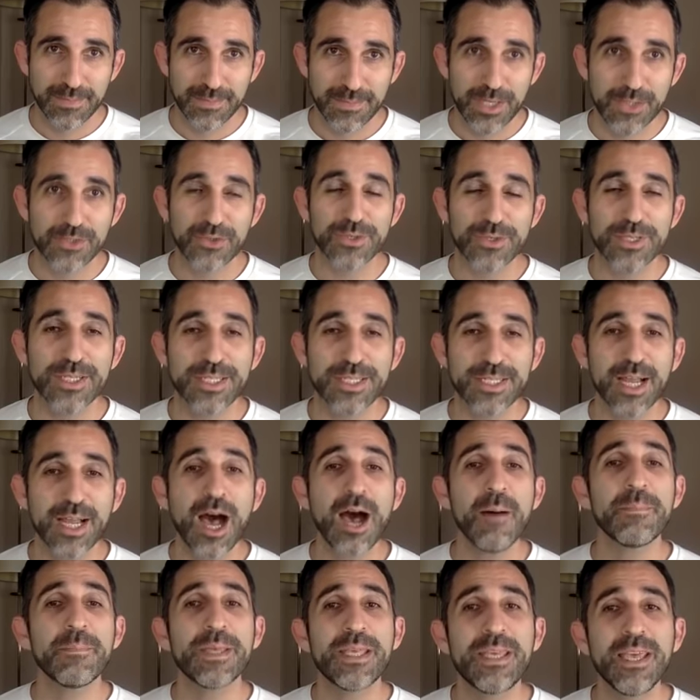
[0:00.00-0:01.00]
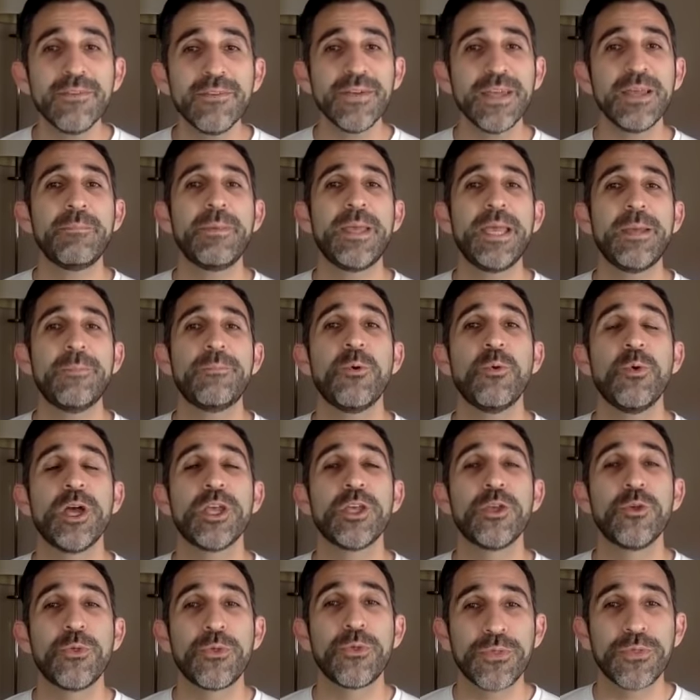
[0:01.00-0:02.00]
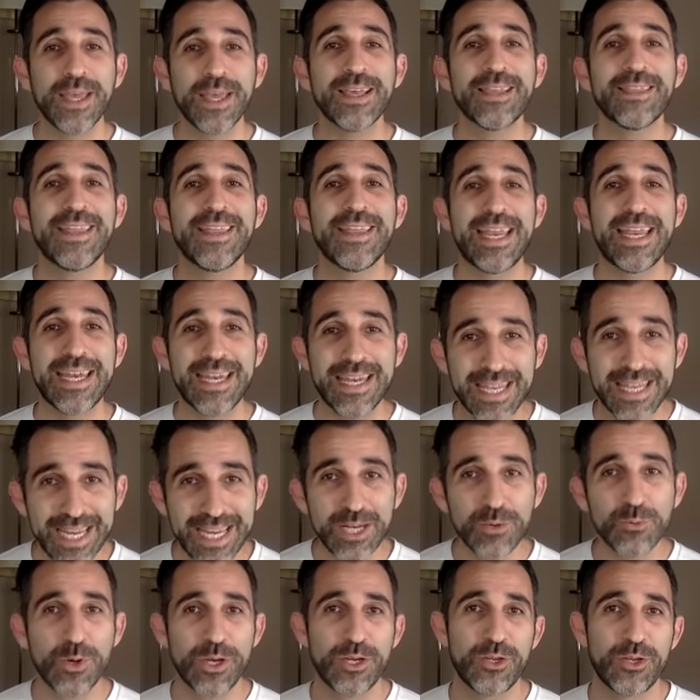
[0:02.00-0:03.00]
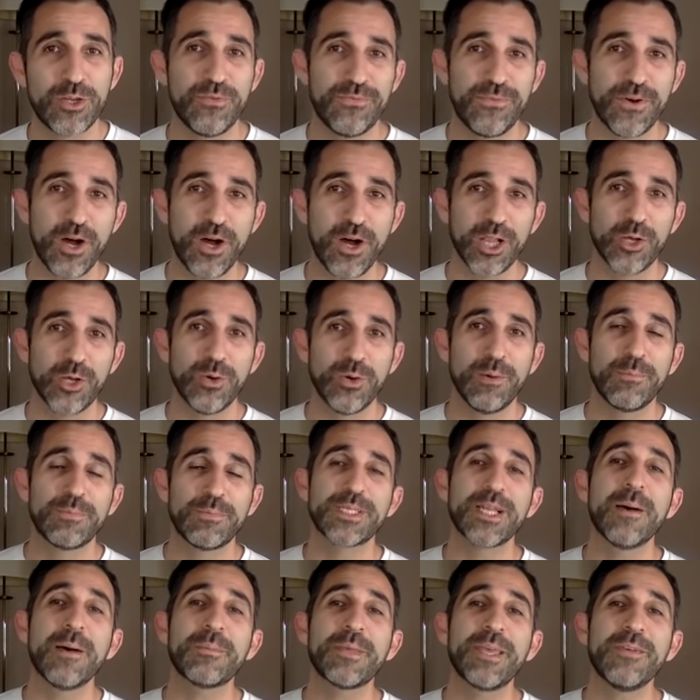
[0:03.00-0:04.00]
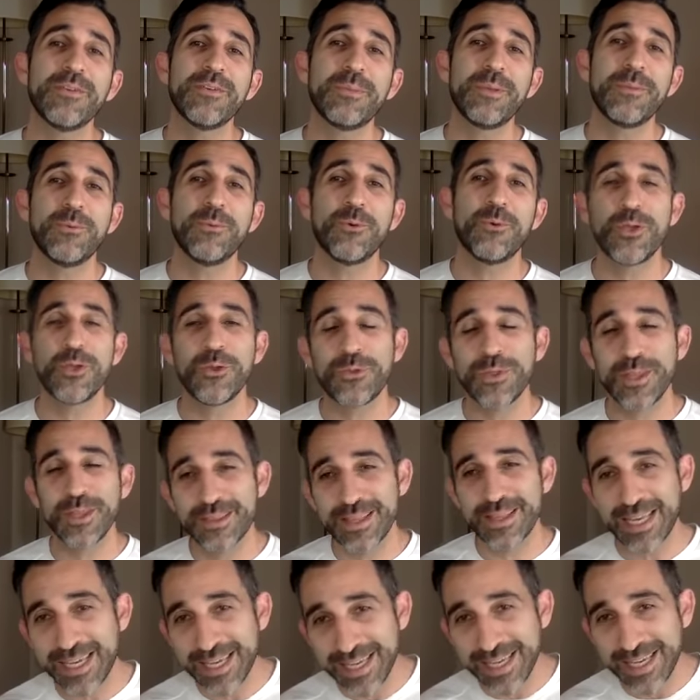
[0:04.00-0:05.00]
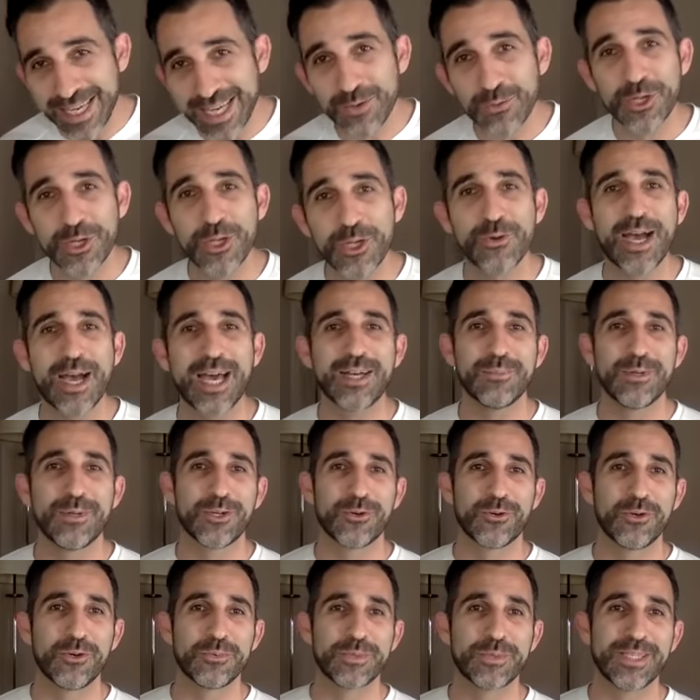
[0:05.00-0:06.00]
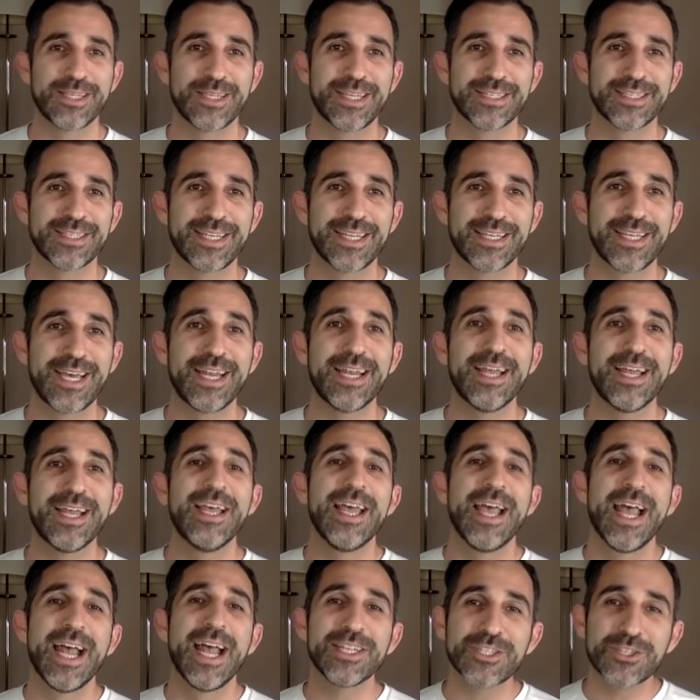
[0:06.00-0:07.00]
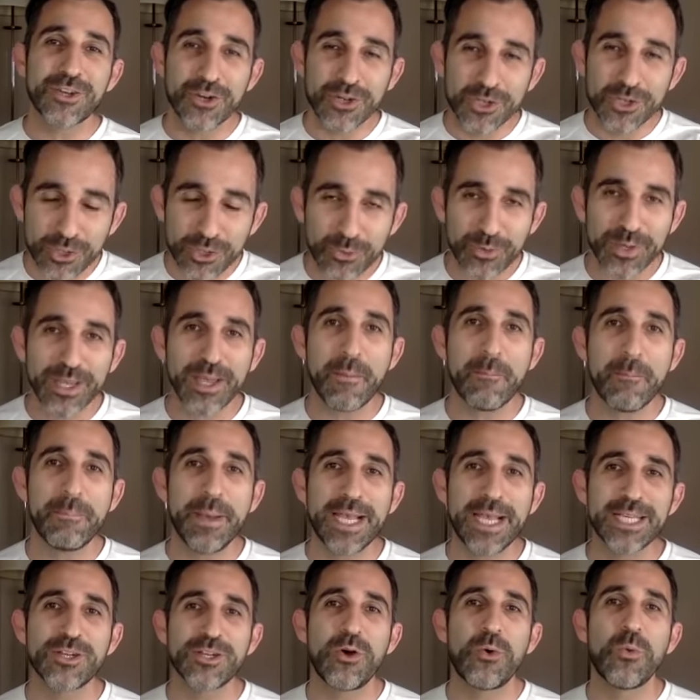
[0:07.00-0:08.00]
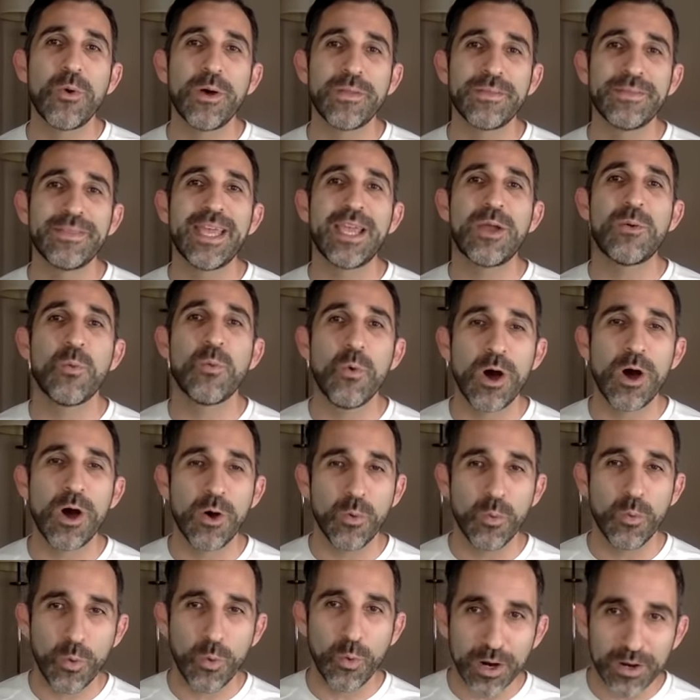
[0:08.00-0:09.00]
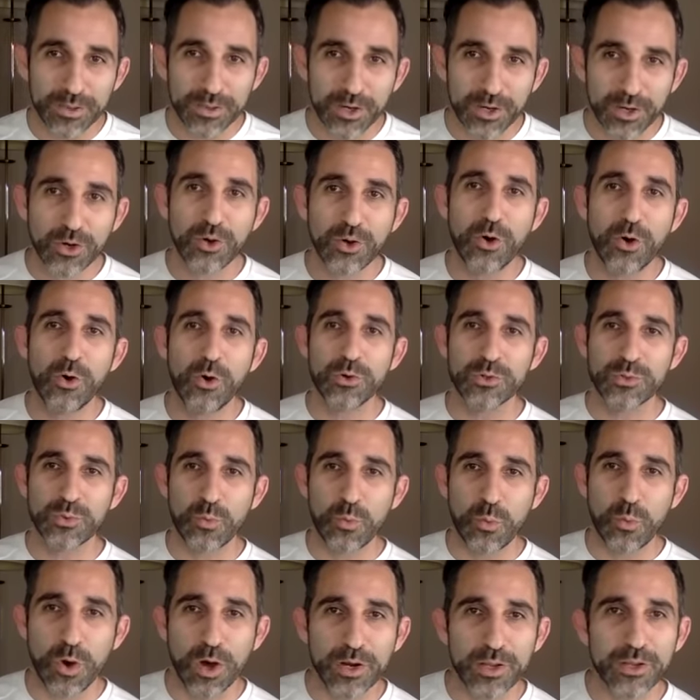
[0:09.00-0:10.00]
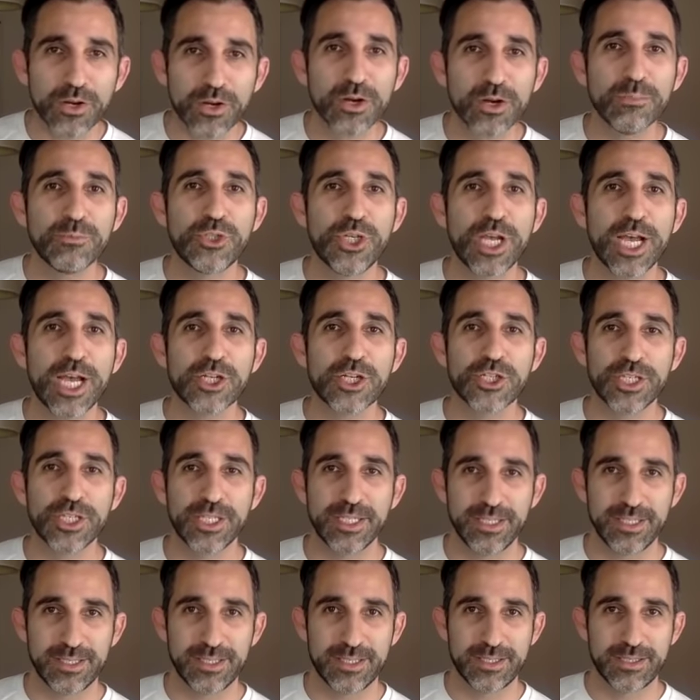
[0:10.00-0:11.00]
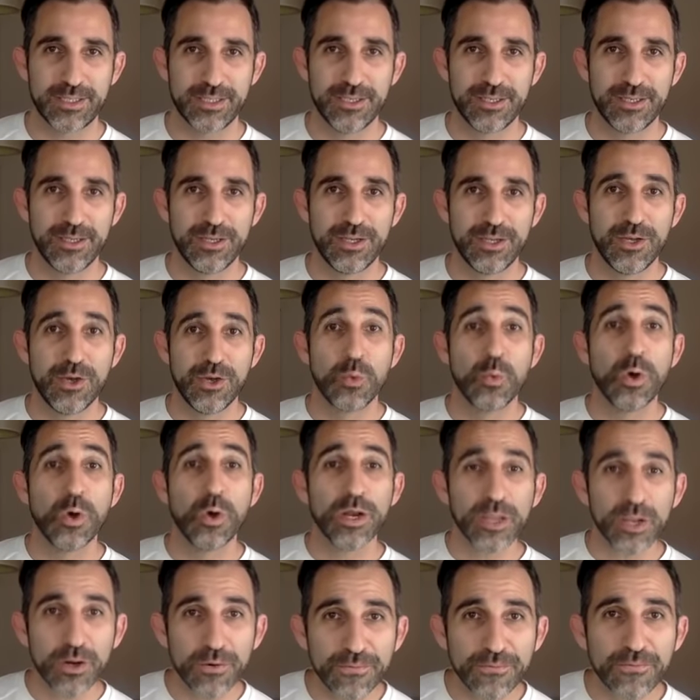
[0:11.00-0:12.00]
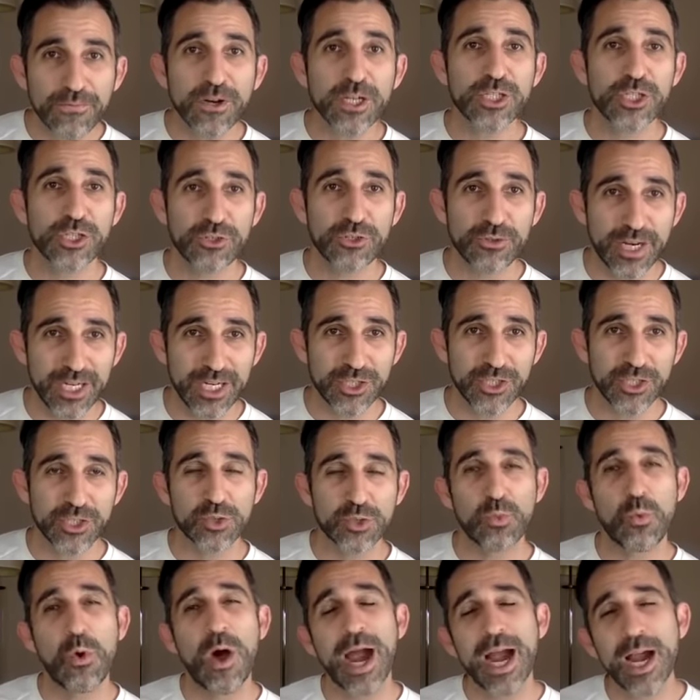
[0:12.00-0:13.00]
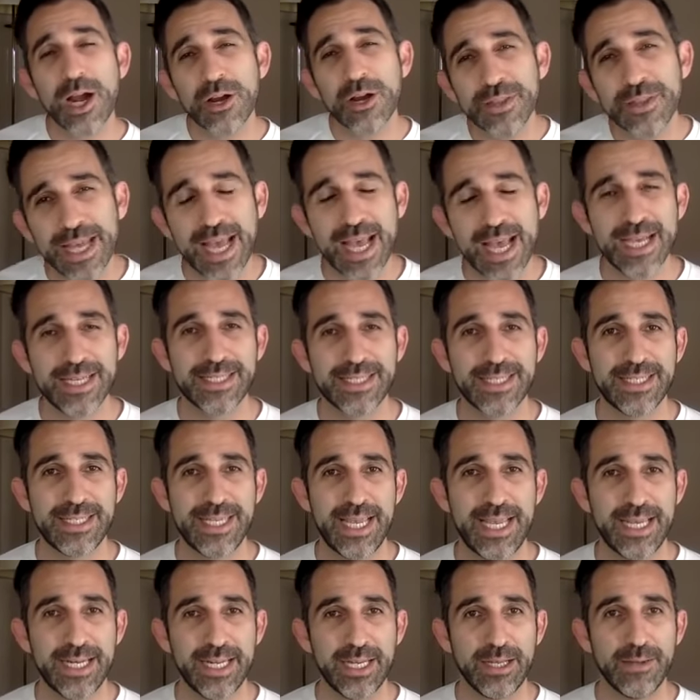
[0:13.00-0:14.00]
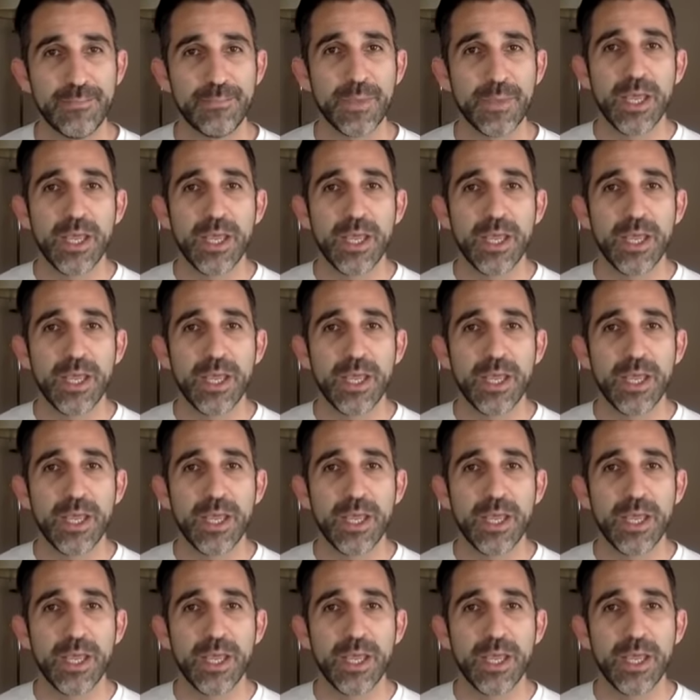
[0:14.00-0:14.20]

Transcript: So stop giving people what you think they need when you follow up. Stop giving people what you think they need when you add them to the groups and things like that, and start doing it based on what they want. What are their goals? What are their objections? What are their frustrations? Why are they hesitating?